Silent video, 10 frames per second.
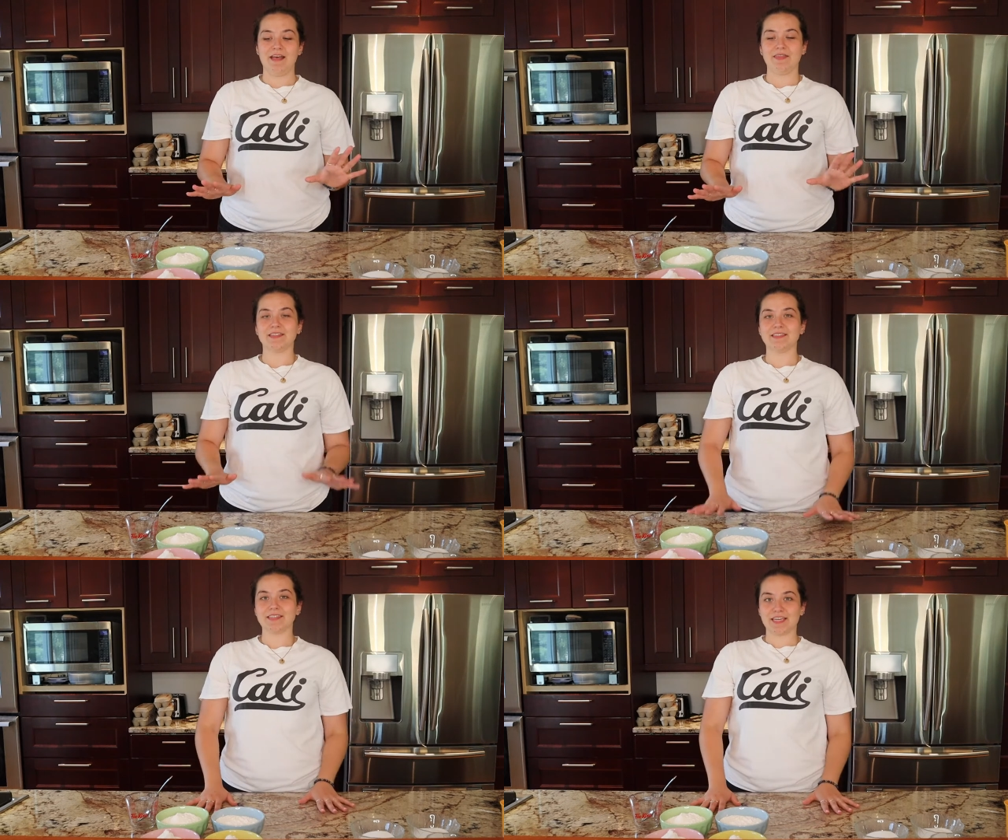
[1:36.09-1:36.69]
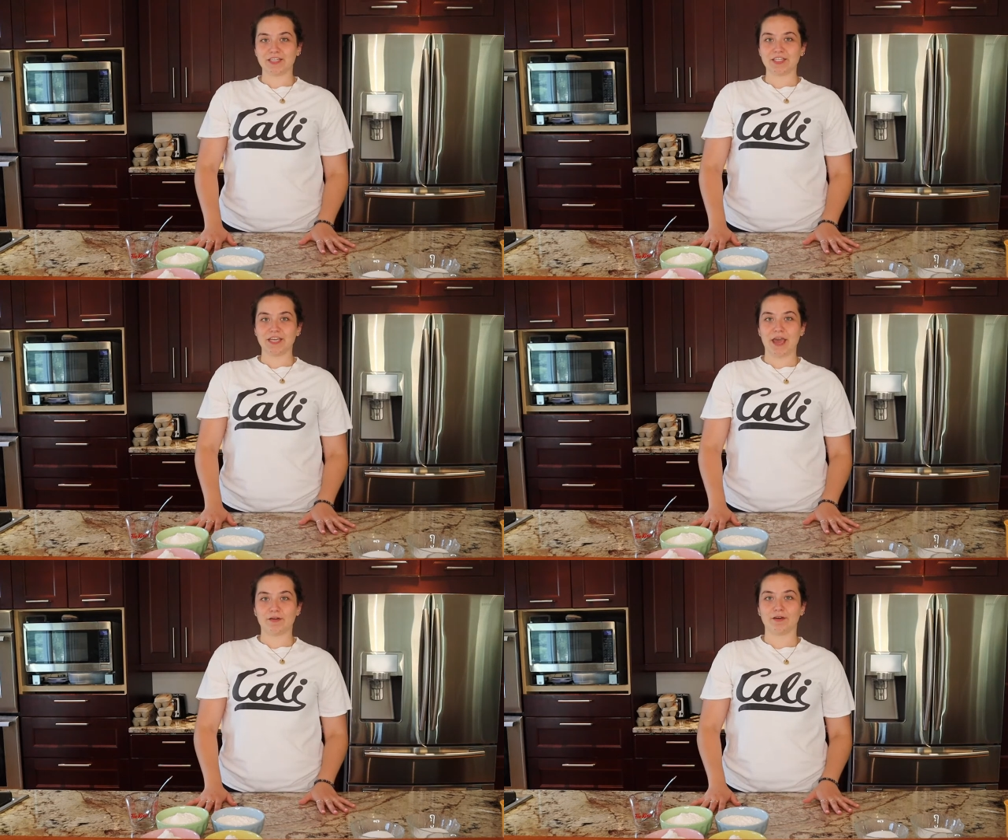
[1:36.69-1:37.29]
this is the kitchen
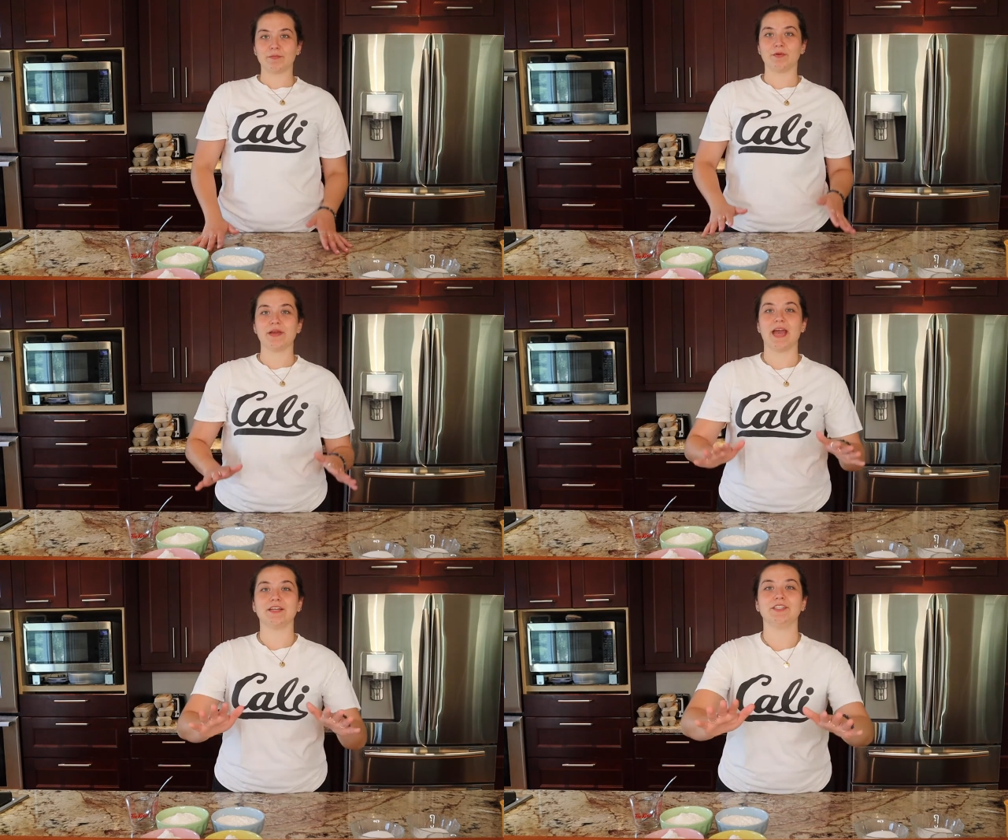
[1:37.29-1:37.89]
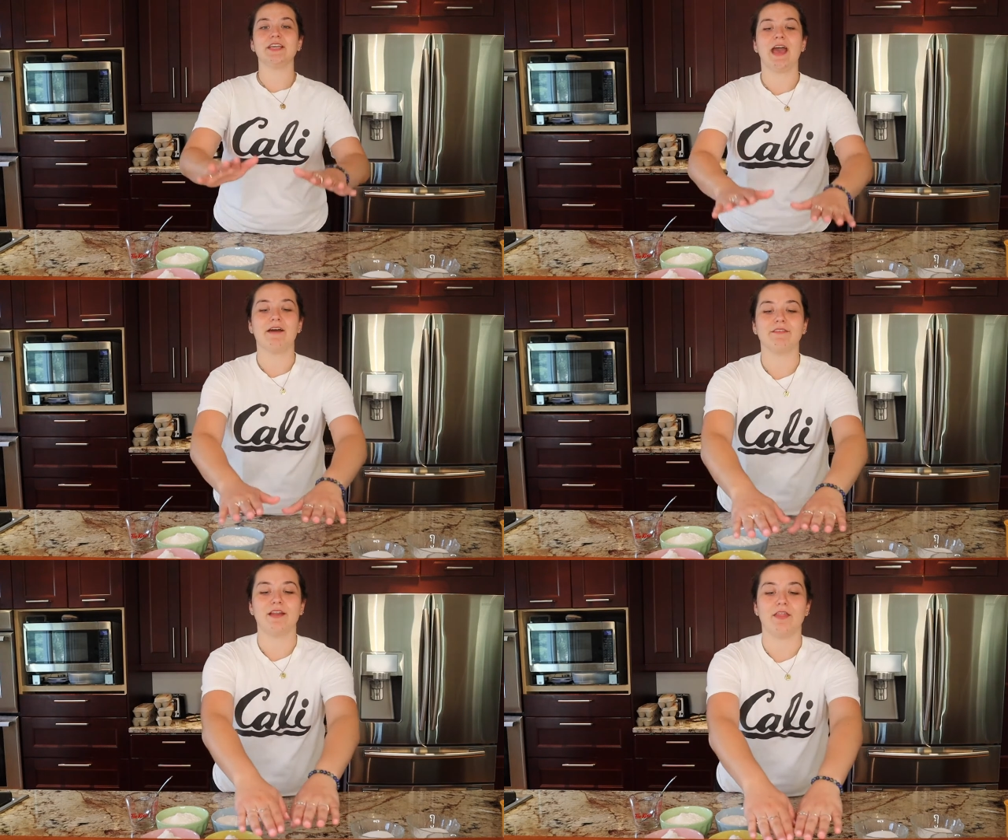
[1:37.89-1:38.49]
counter, but we actually
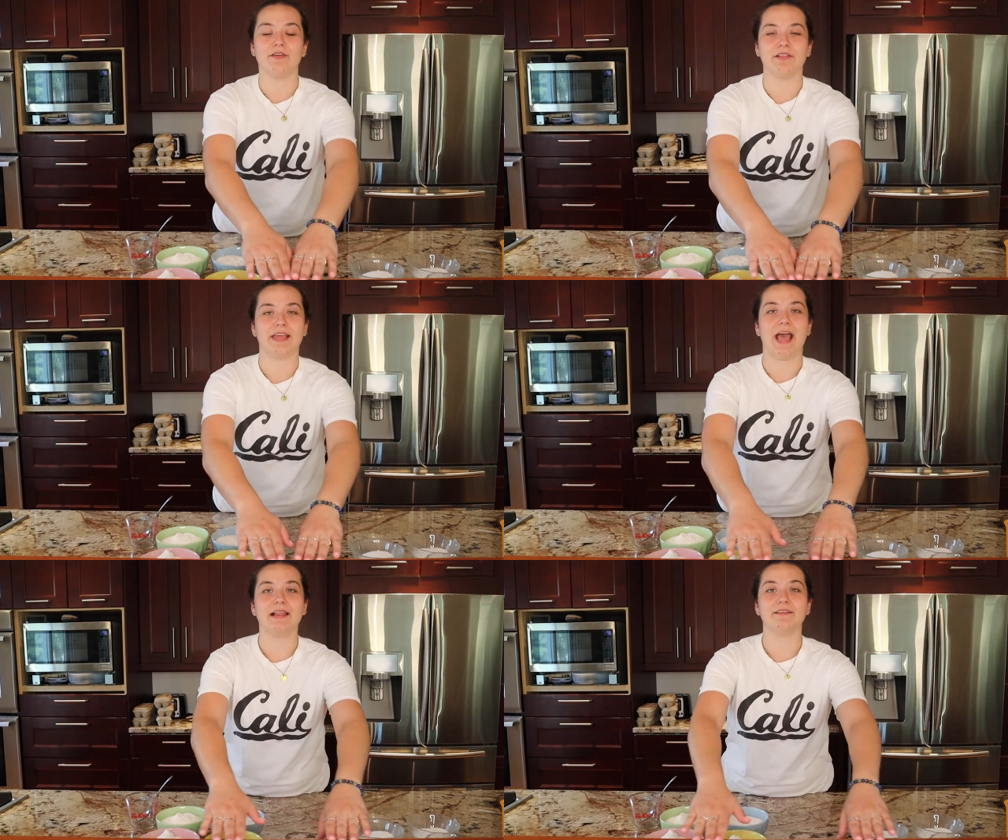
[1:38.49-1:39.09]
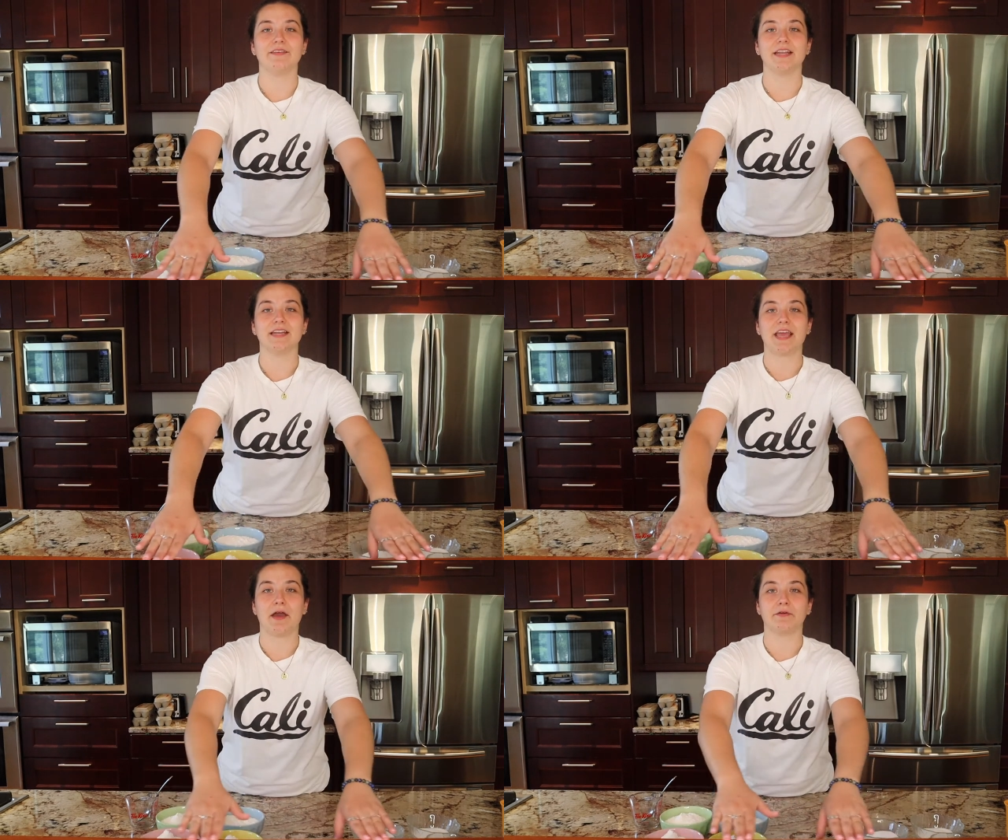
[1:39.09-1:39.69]
have another like
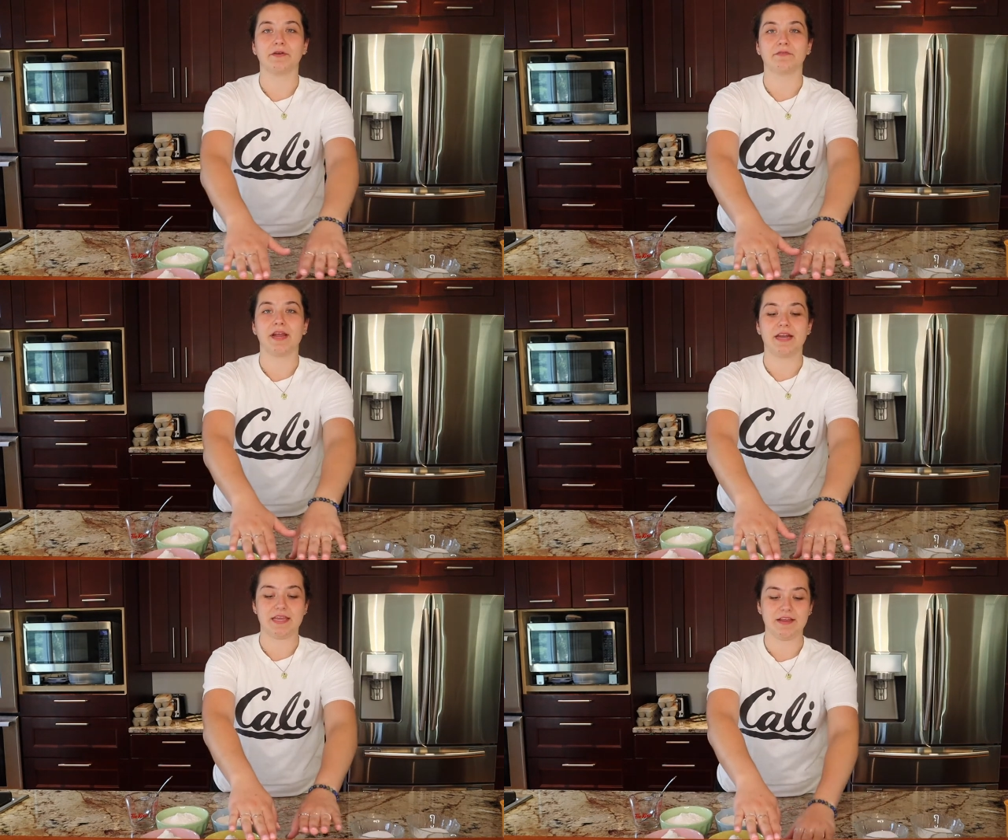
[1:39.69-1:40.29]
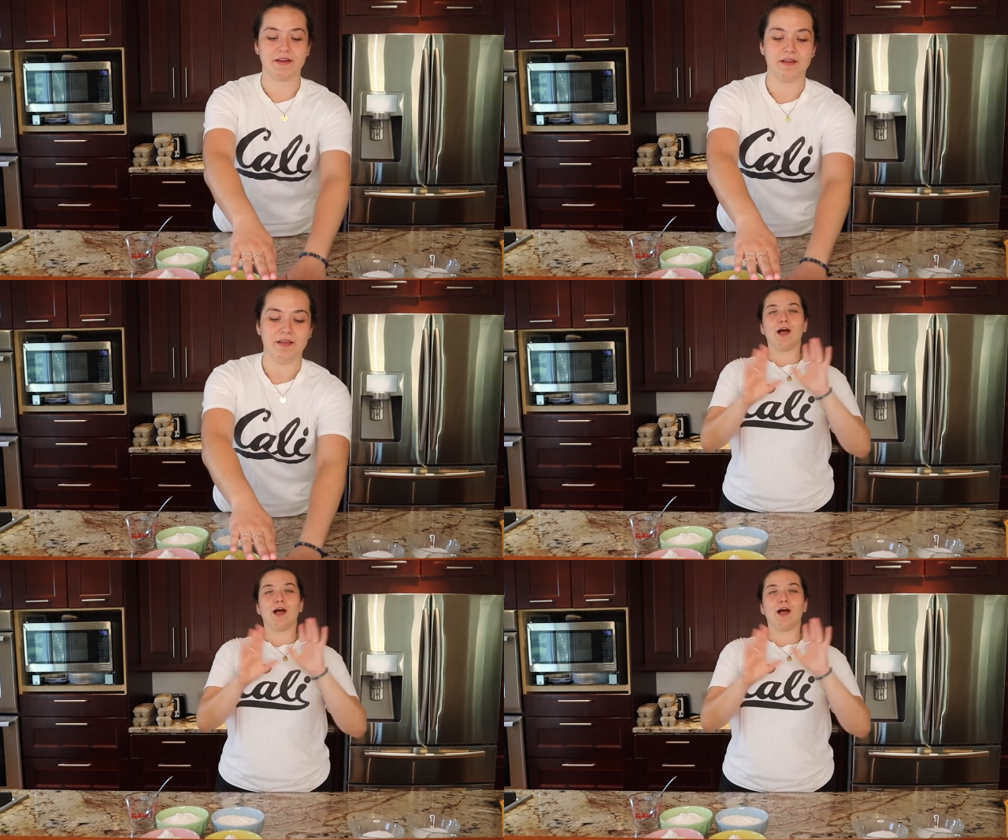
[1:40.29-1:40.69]
elevated counter right here.